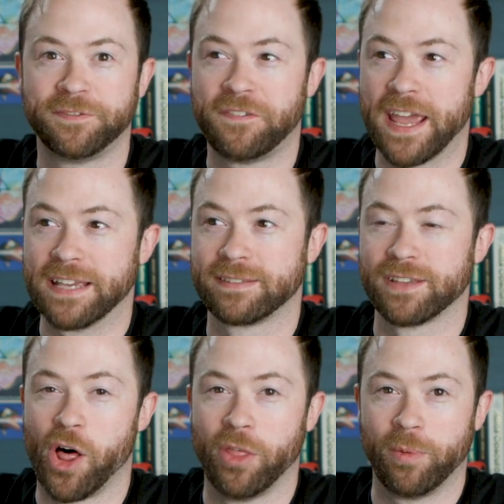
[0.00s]
face
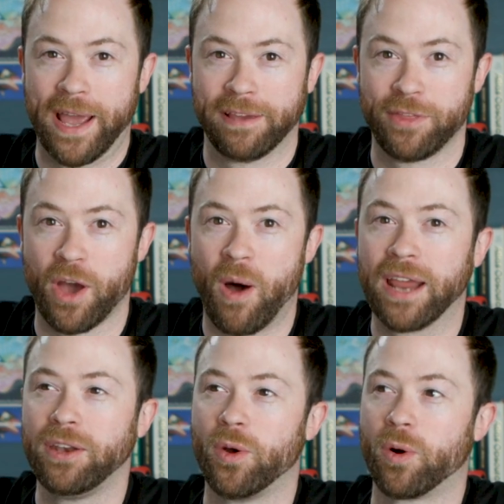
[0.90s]
all the way. Though
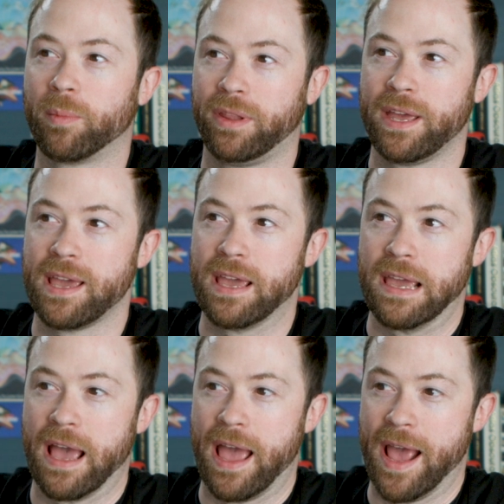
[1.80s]
I
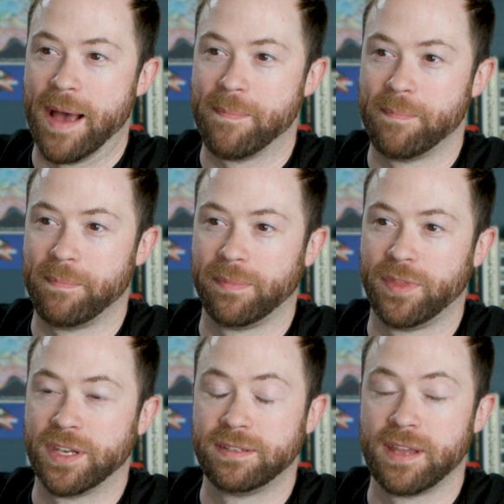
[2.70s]
normally am
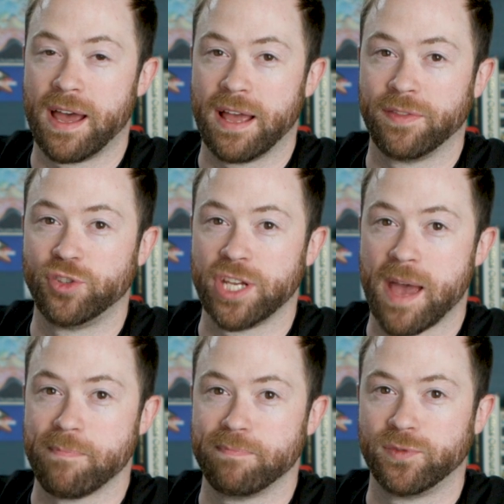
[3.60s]
the uh, the
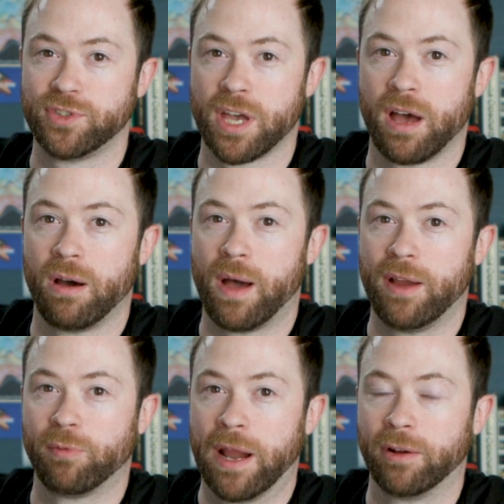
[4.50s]
GM, so I
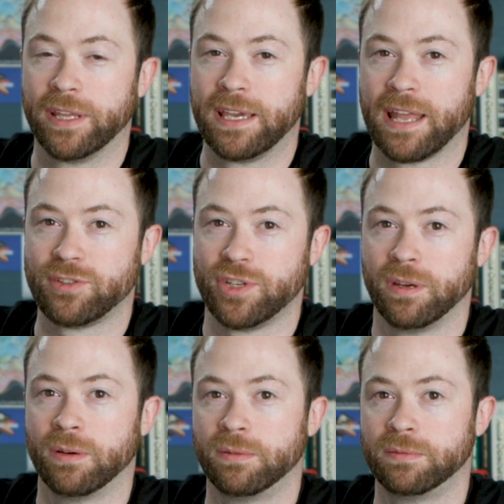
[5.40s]
rarely get
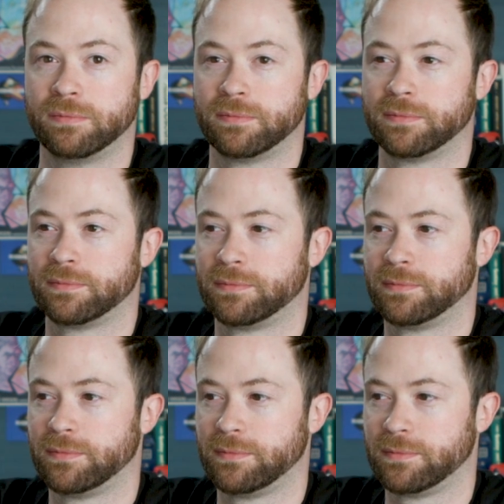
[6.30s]
to
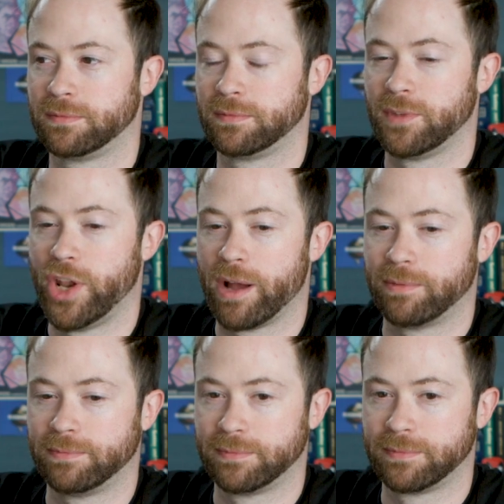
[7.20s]
you know,
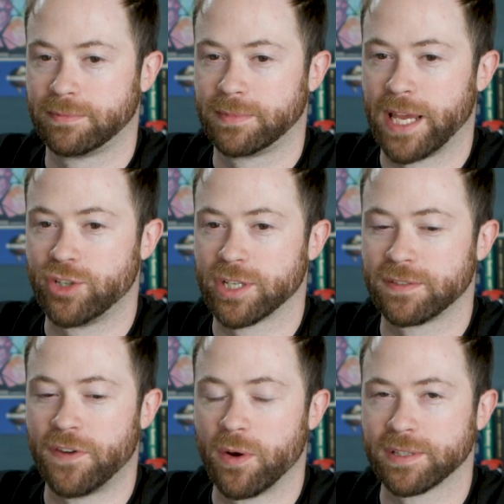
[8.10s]
like just
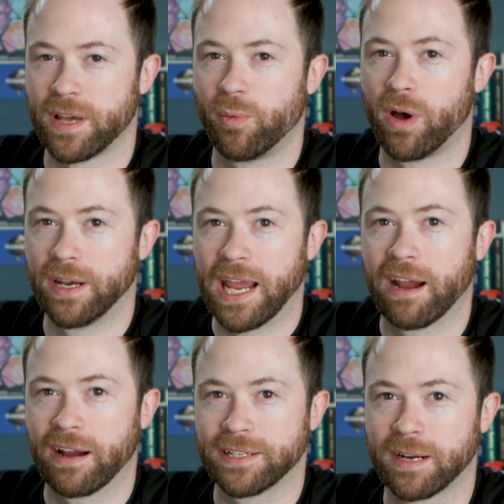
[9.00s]
focus on one
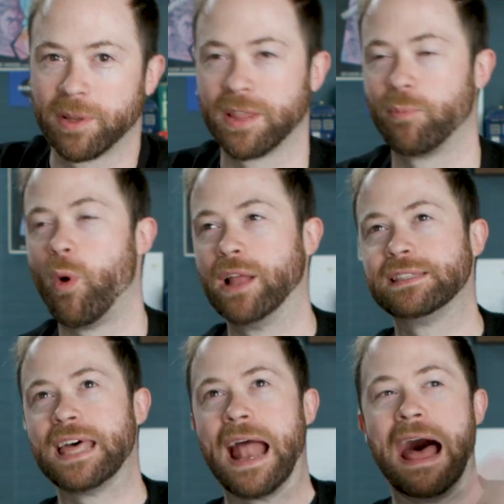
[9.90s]
character, but the ones that